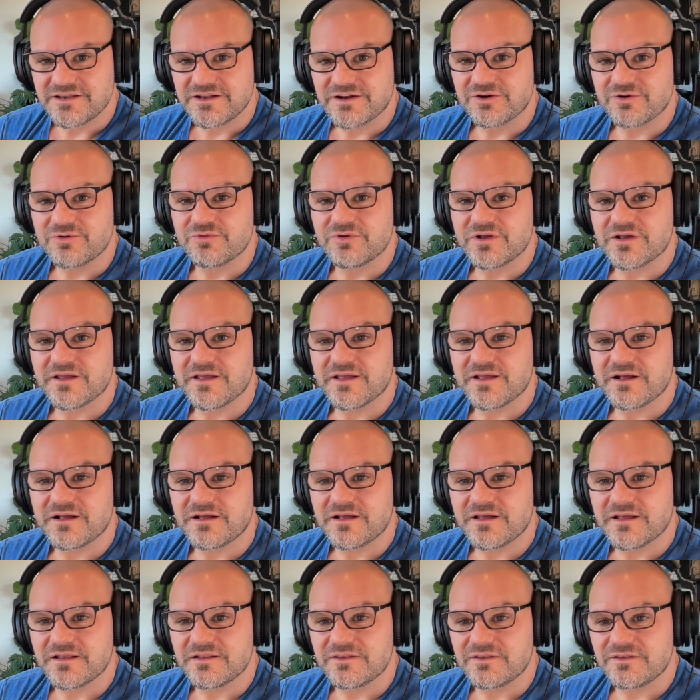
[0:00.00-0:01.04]
you know,
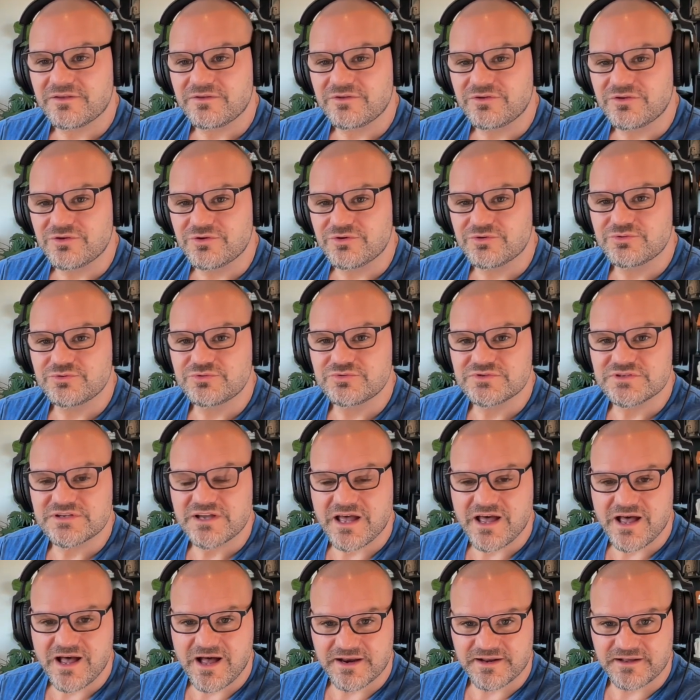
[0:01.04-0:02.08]
uh, use
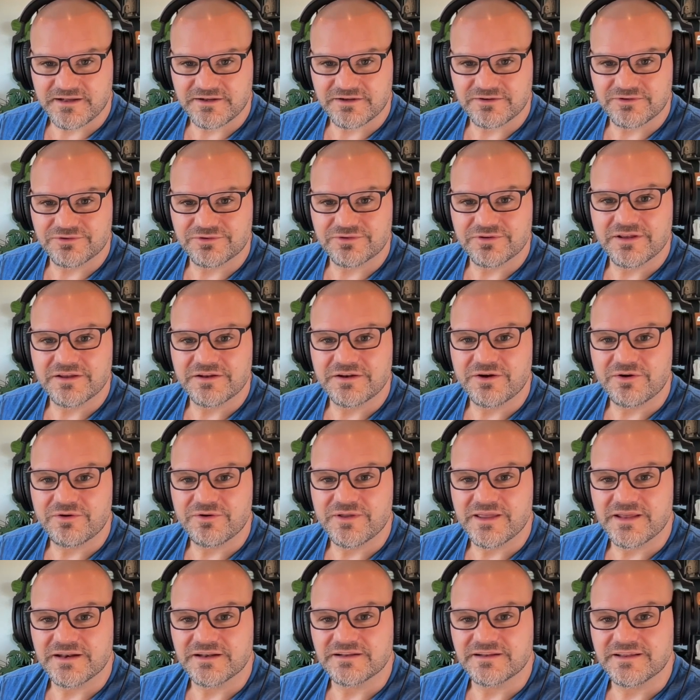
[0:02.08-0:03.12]
kanna, uh, you know,
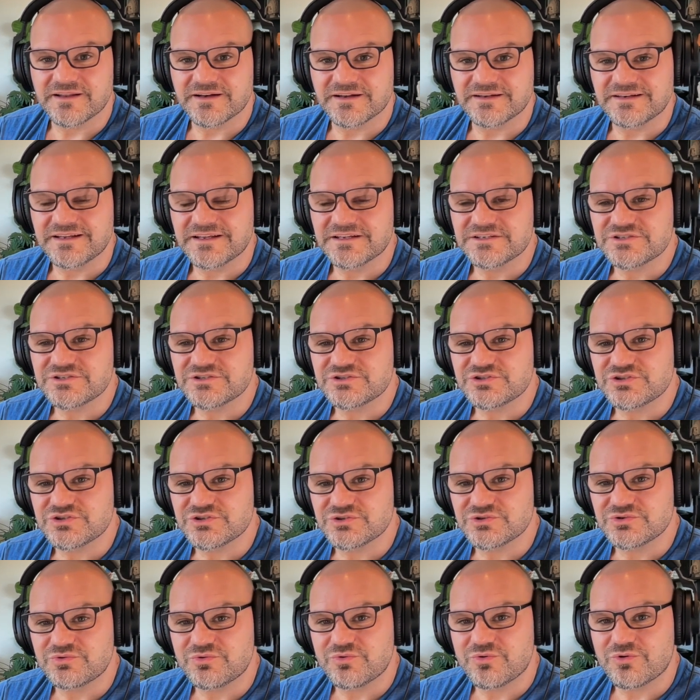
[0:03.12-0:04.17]
in in addition
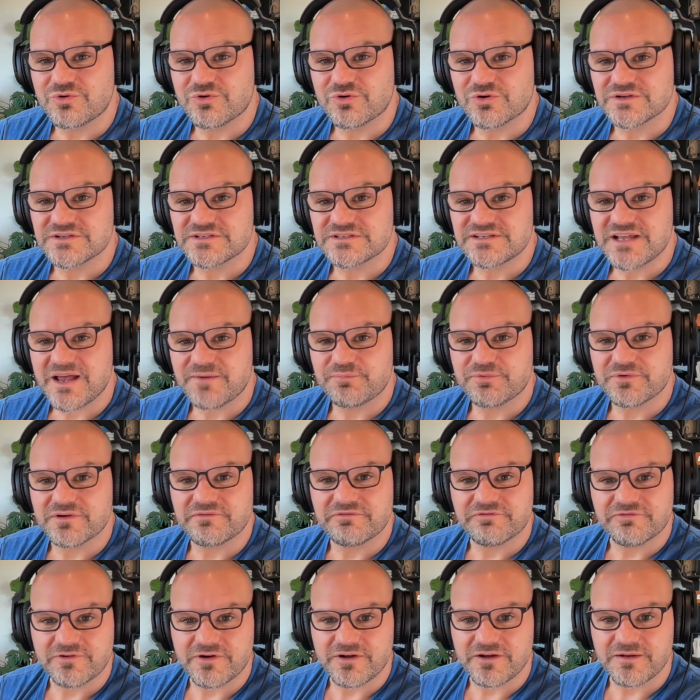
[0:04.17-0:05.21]
to or separate
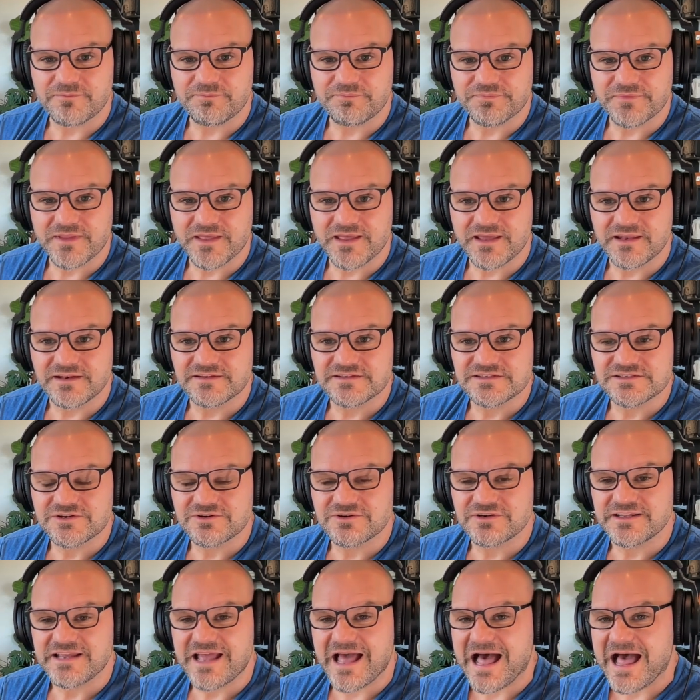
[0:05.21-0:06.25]
from, and
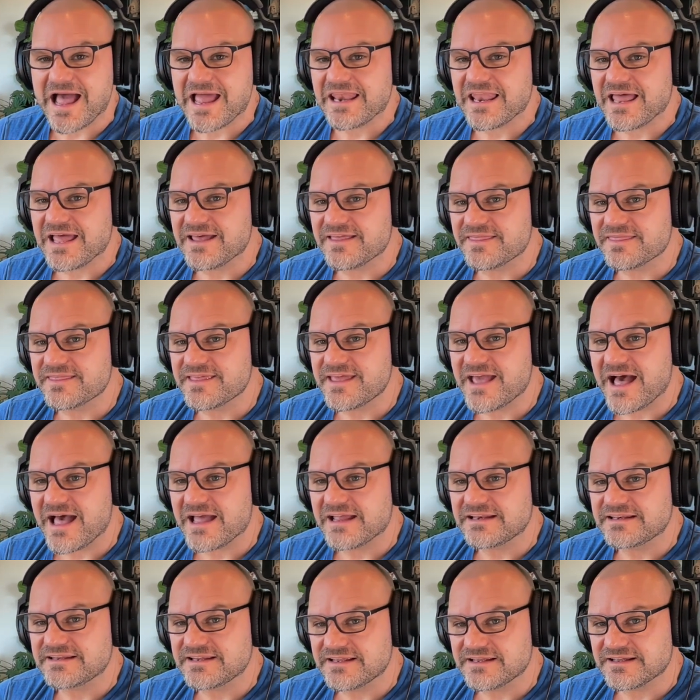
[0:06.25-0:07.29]
certainly I like the
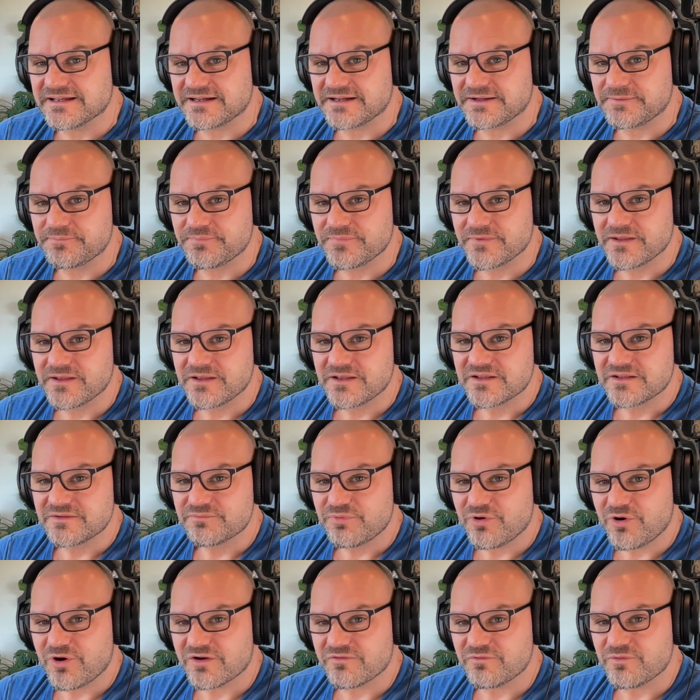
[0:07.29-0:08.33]
idea
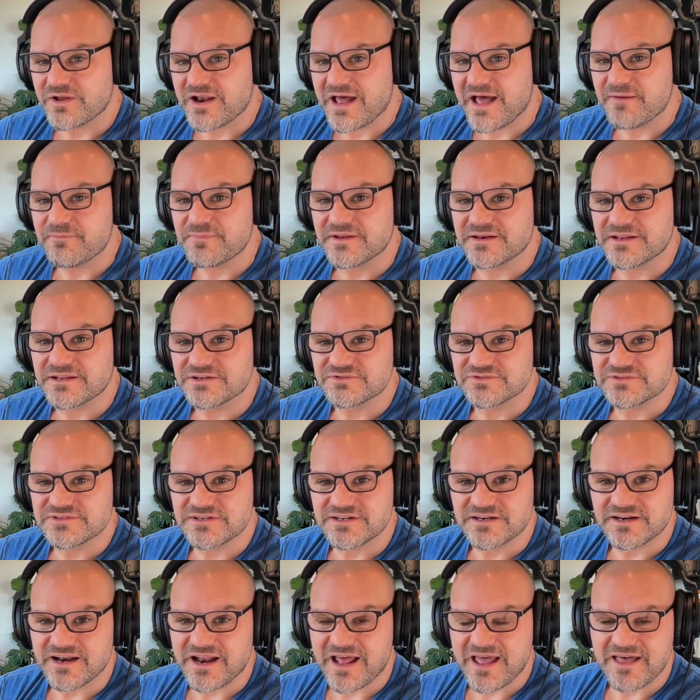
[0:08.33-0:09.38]
part of what I've been interested
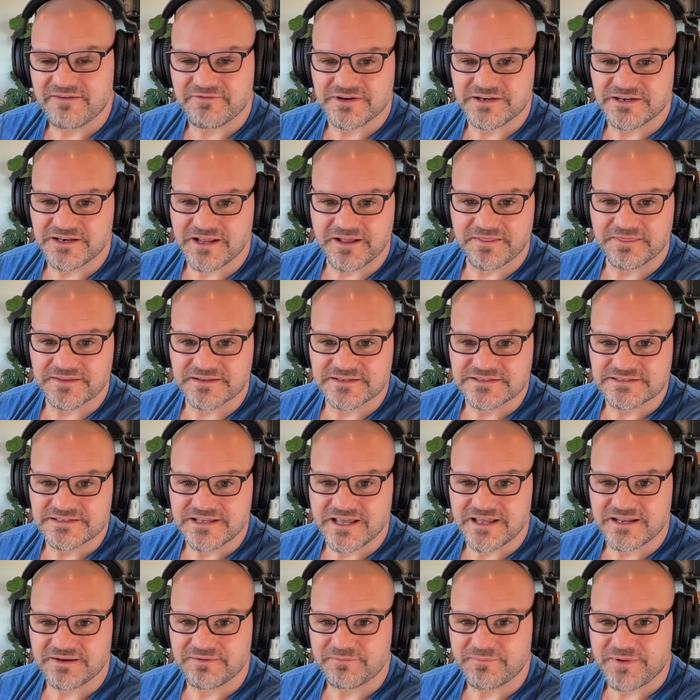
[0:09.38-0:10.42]
in, and I haven't done this
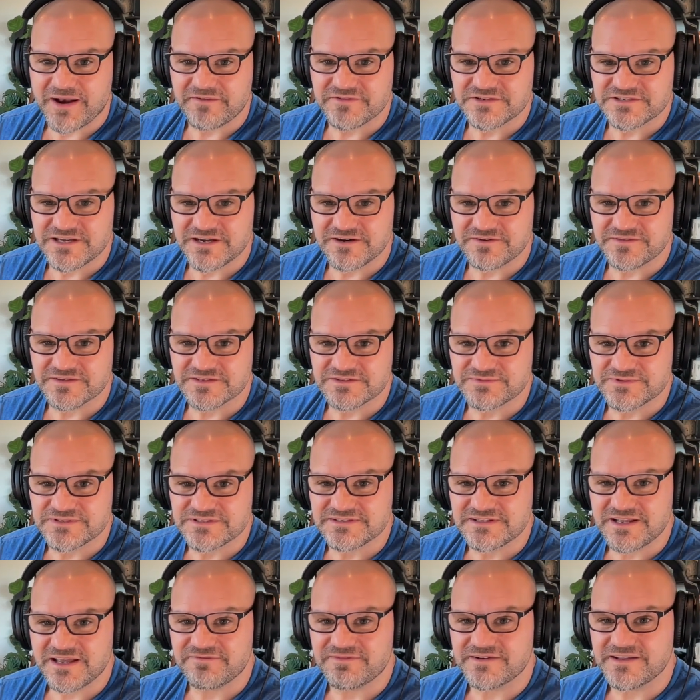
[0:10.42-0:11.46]
yet, but I've shared this with
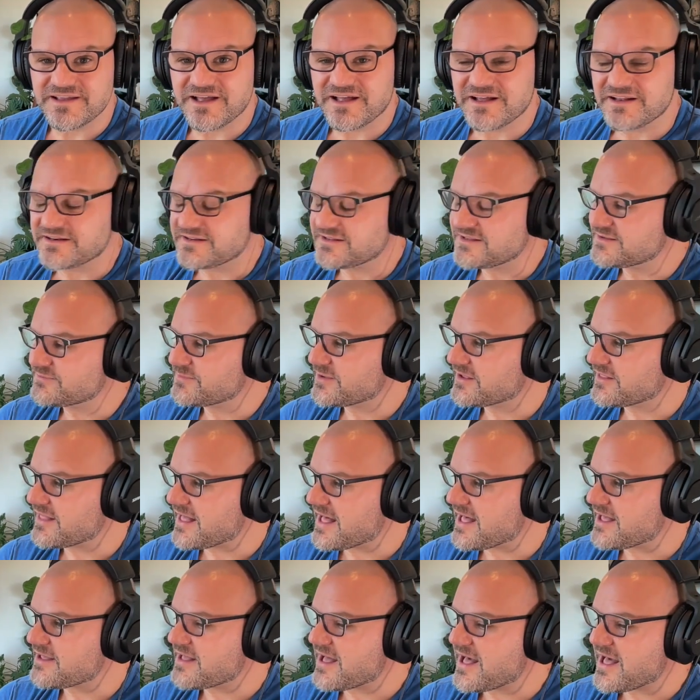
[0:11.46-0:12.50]
Stephanie on email.
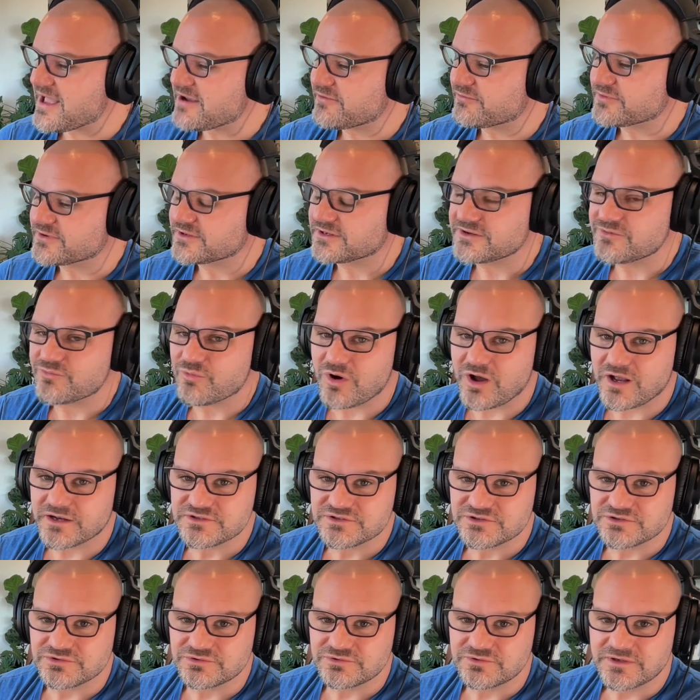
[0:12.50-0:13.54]
I, I really want
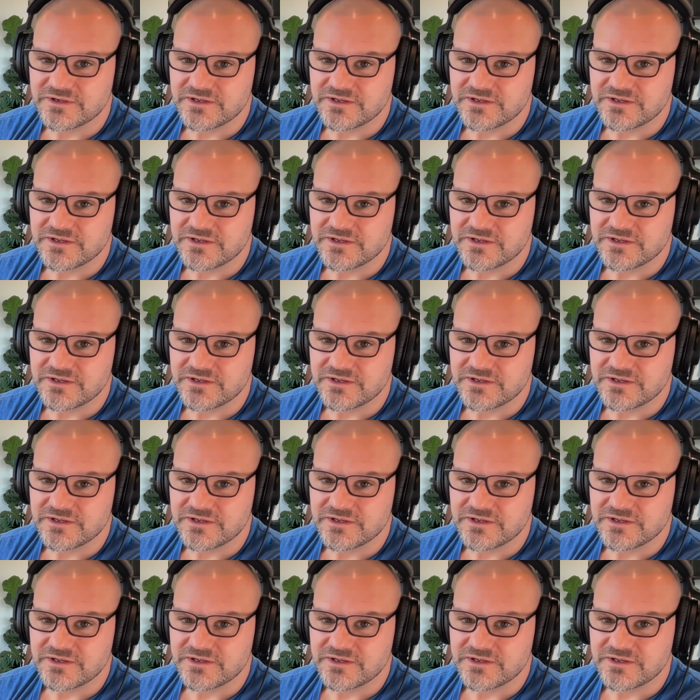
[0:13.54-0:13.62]
to.